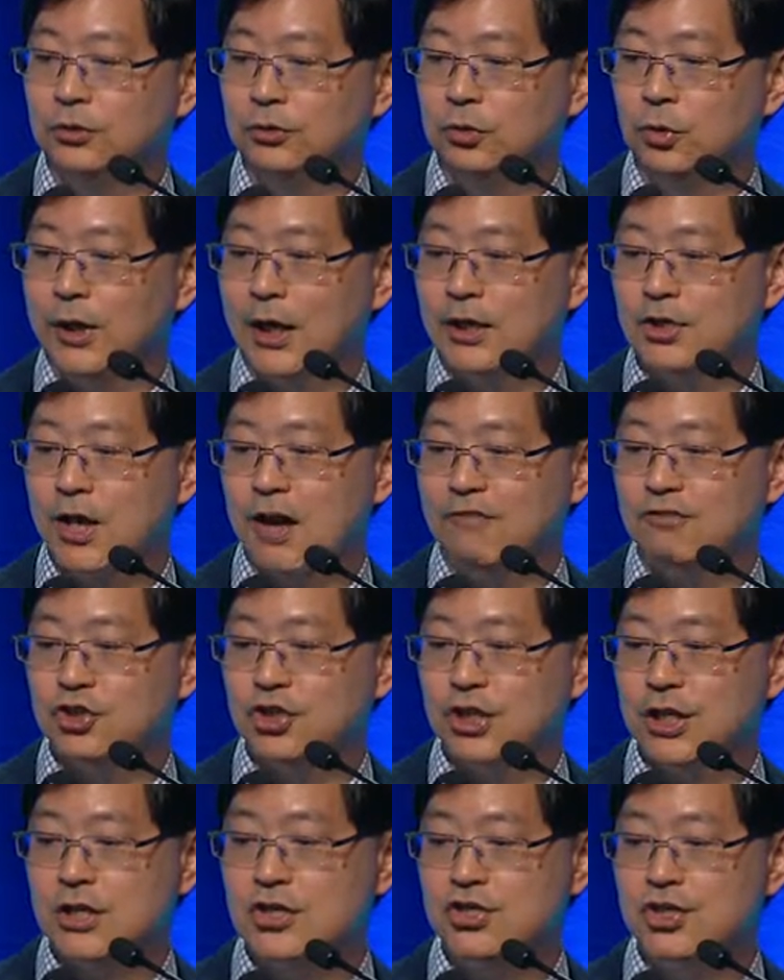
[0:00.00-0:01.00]
You can have
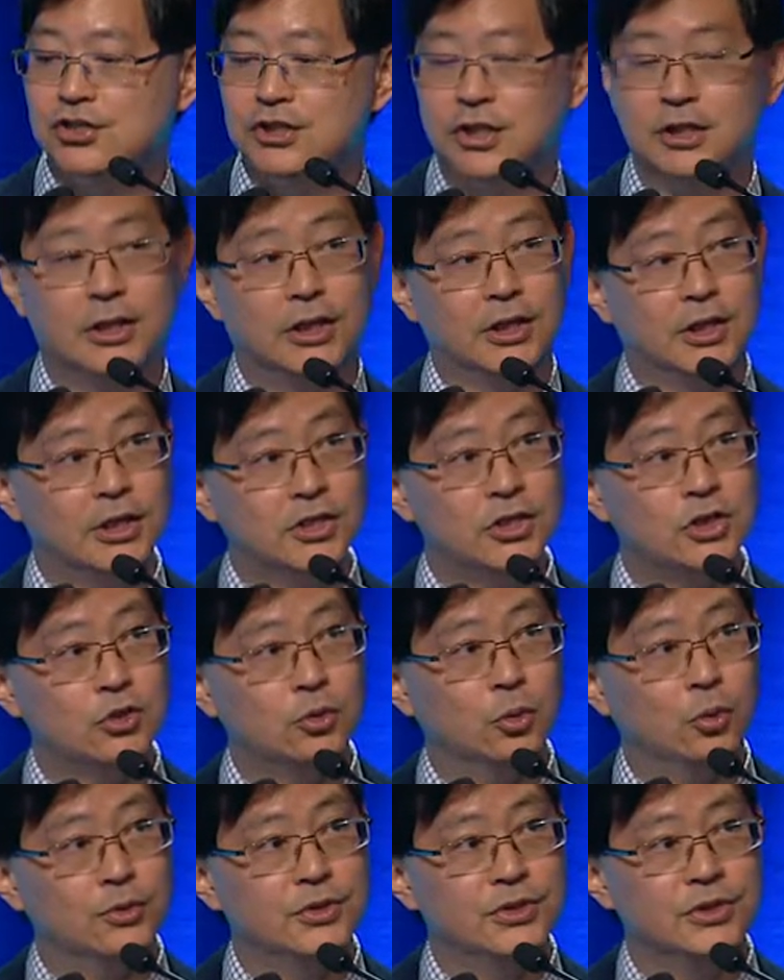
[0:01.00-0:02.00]
changes in the
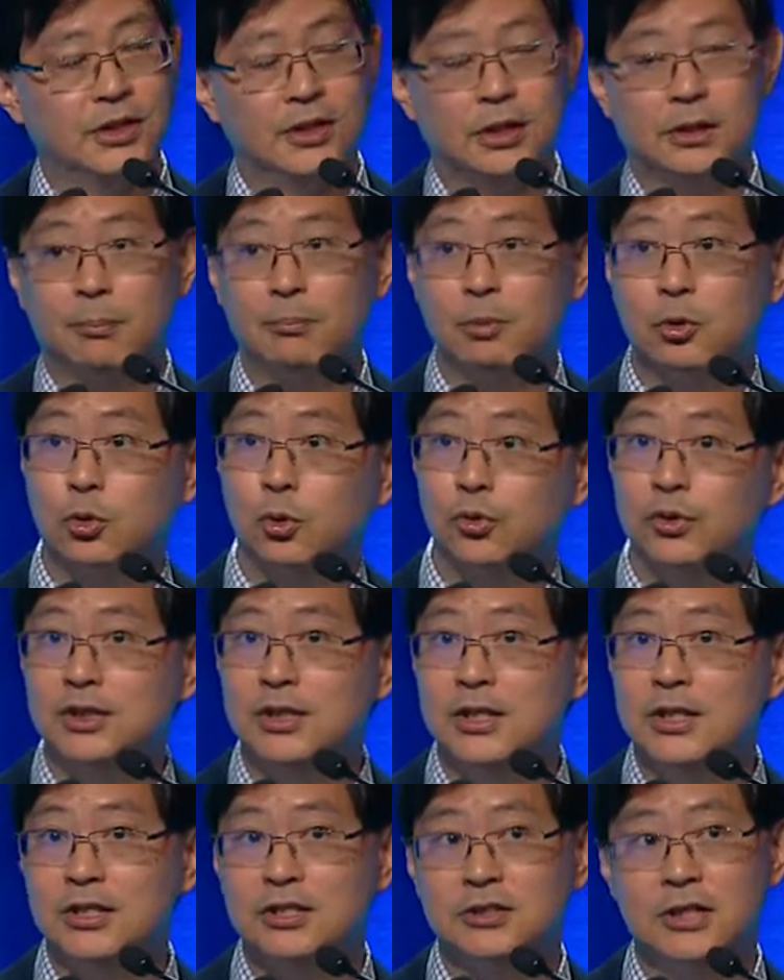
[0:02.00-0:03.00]
histones that are the
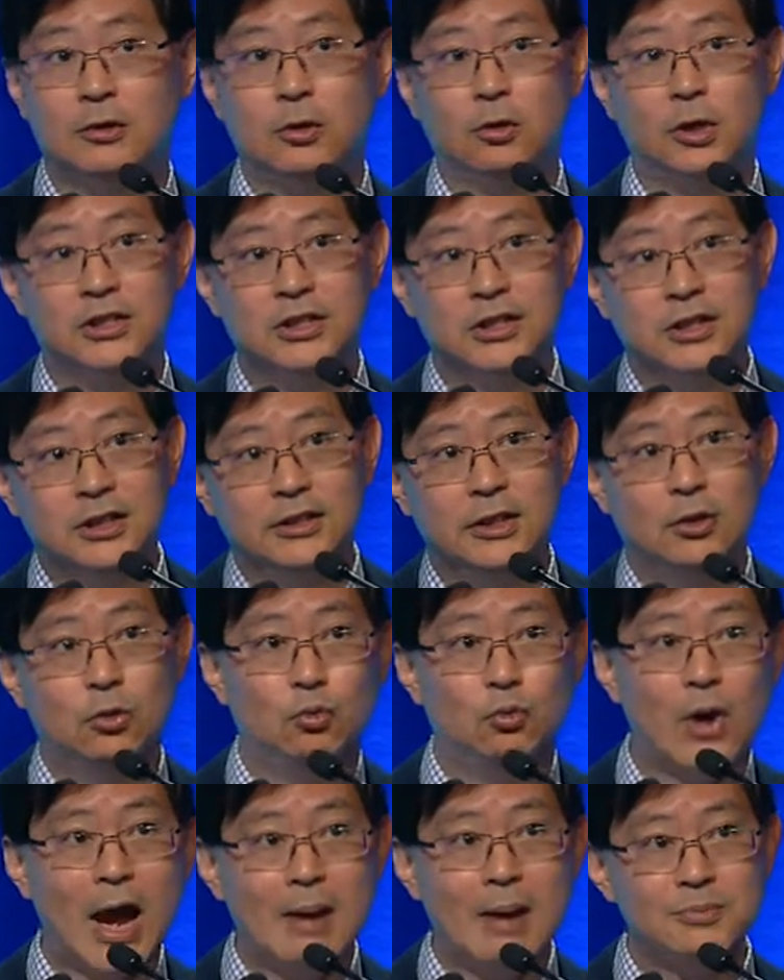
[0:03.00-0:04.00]
proteins that the DNA
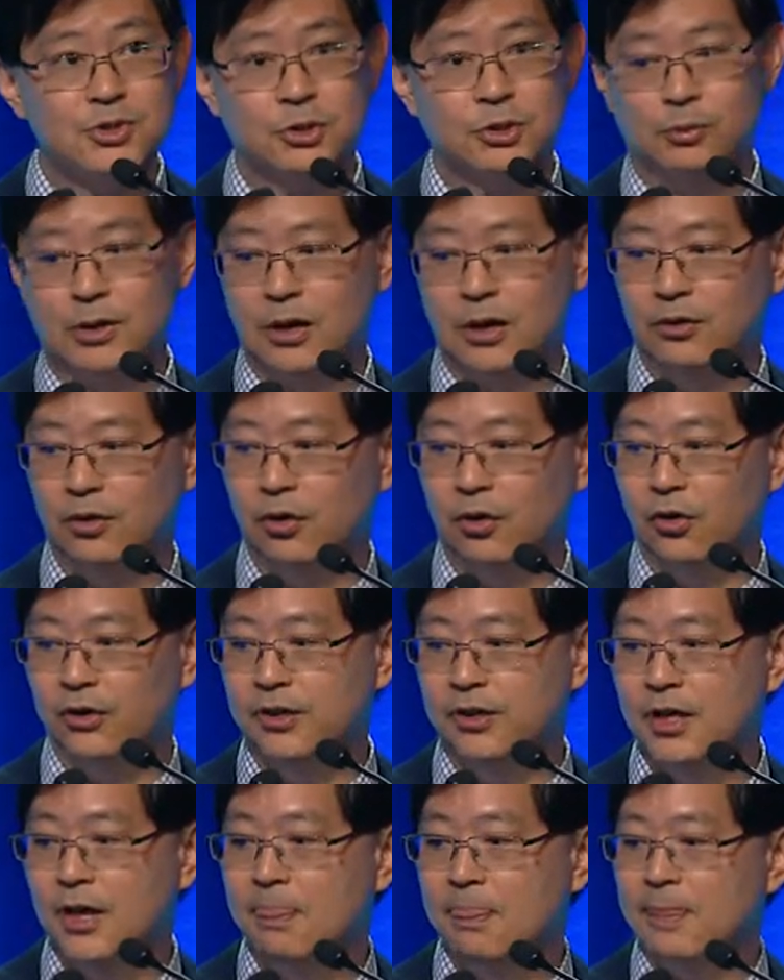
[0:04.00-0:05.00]
wraps around on
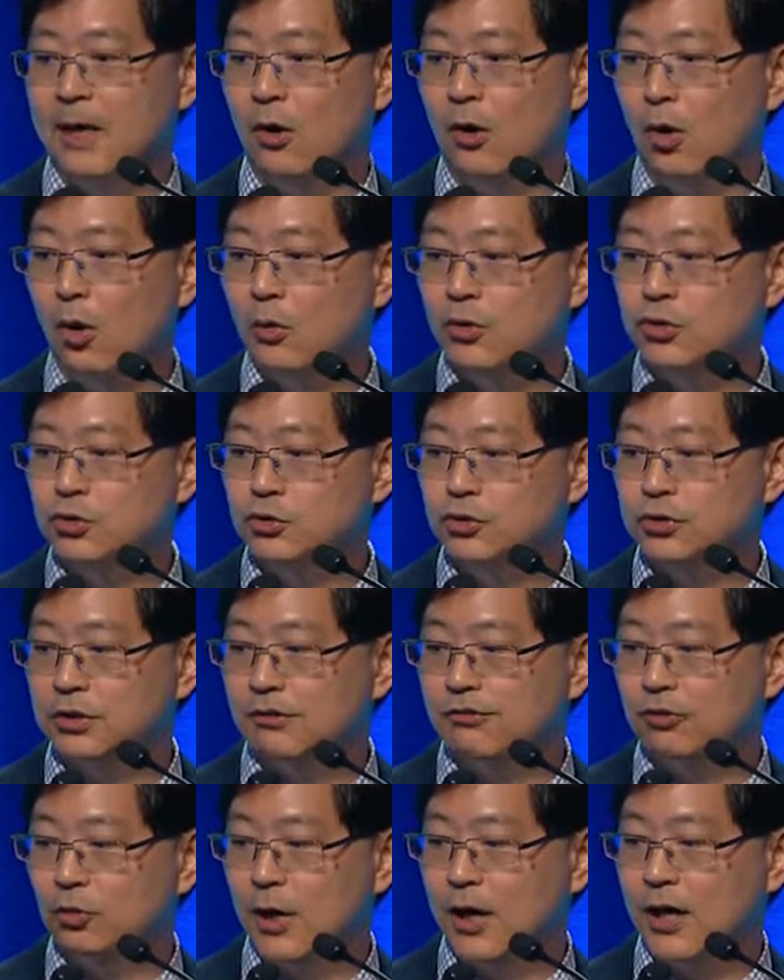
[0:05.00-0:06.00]
that also
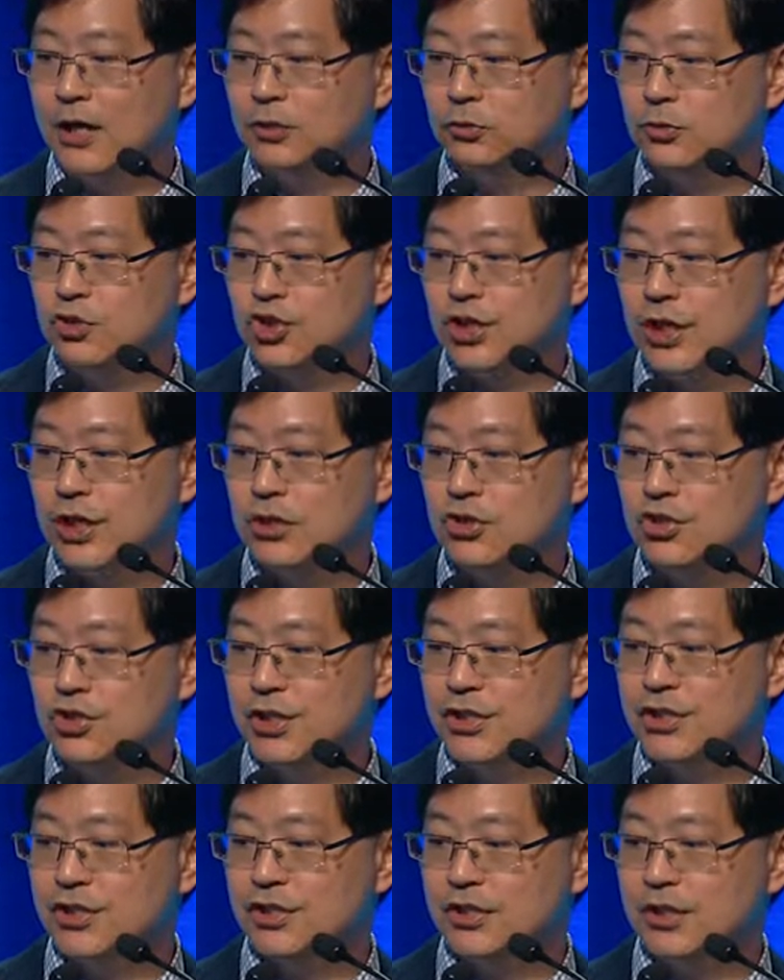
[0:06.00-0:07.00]
give rise to
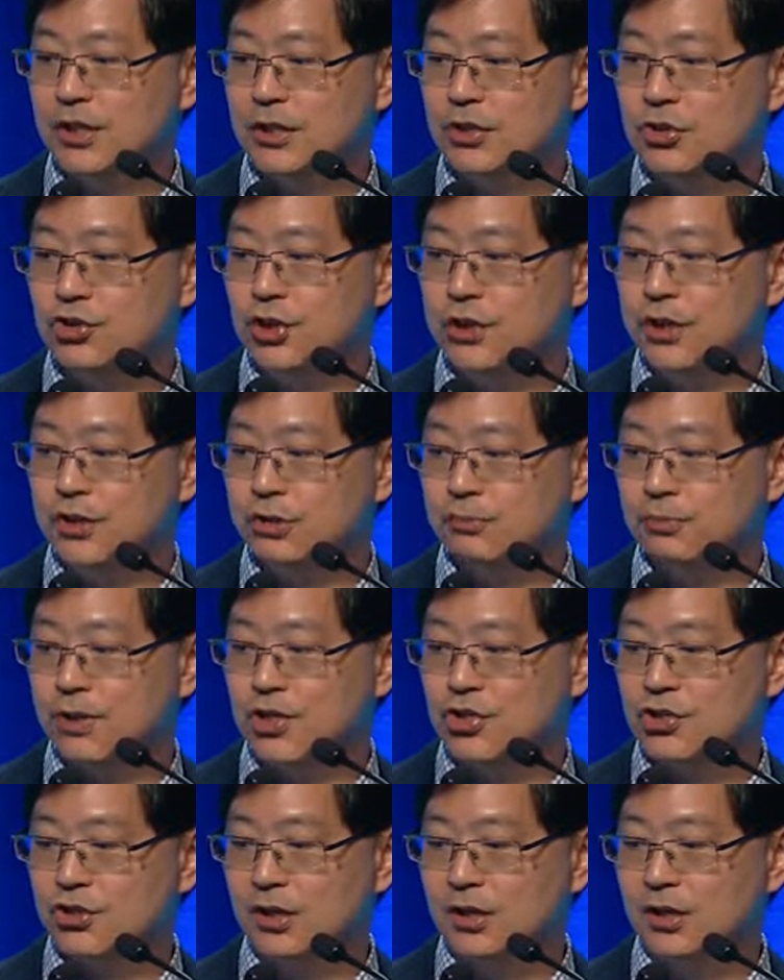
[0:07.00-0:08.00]
changes in gene
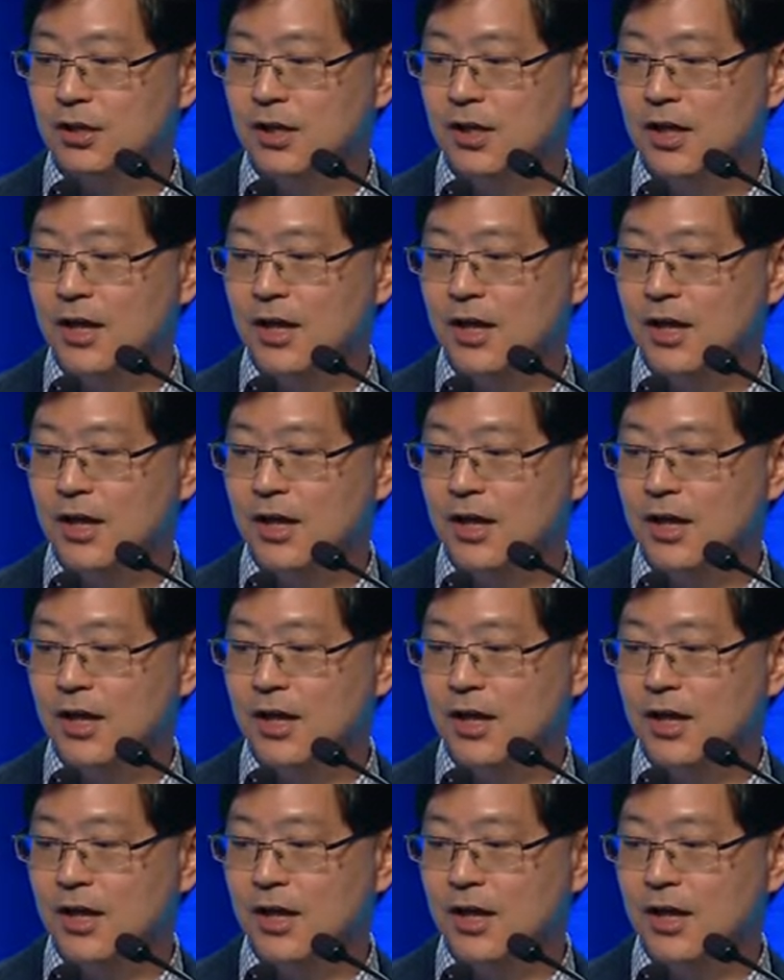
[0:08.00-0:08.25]
expression.